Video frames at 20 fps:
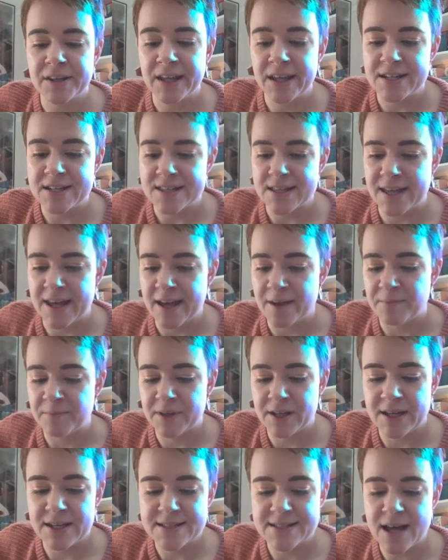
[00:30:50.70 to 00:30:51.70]
the end of the game
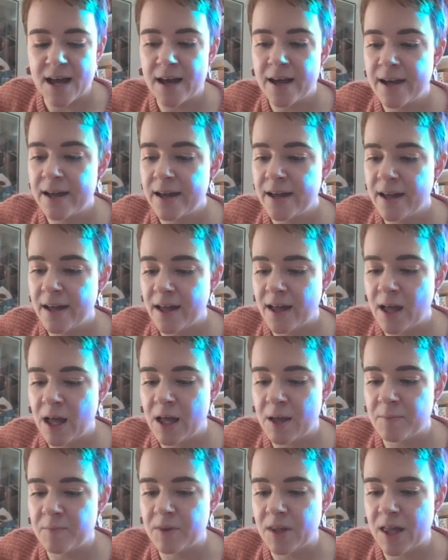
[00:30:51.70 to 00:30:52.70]
because I
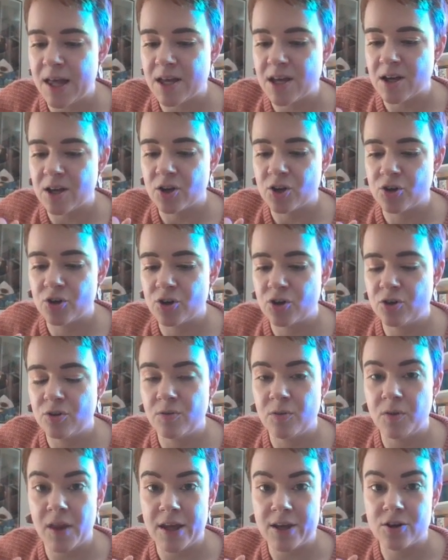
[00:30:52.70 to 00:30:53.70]
am like
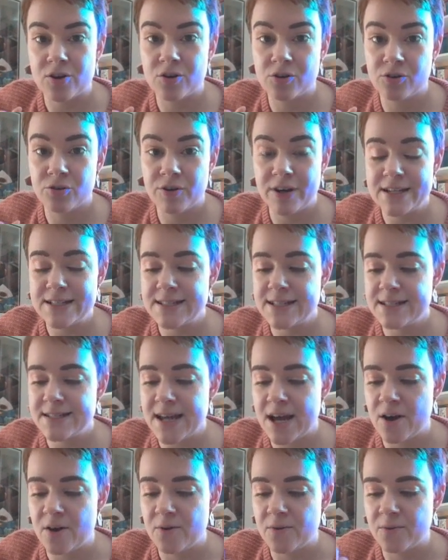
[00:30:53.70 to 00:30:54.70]
like crazy
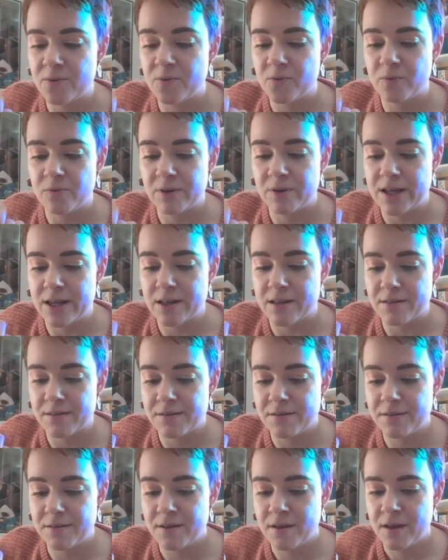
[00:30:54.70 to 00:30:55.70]
town
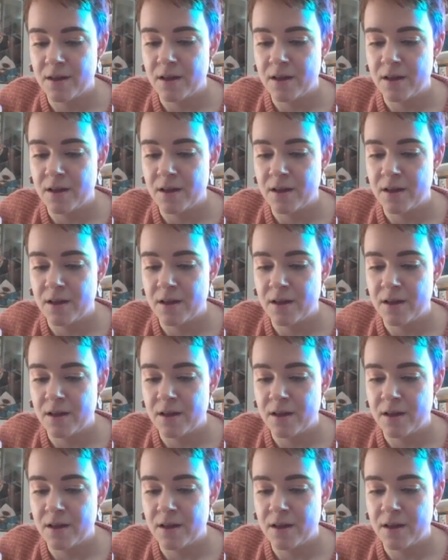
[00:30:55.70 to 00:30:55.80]
with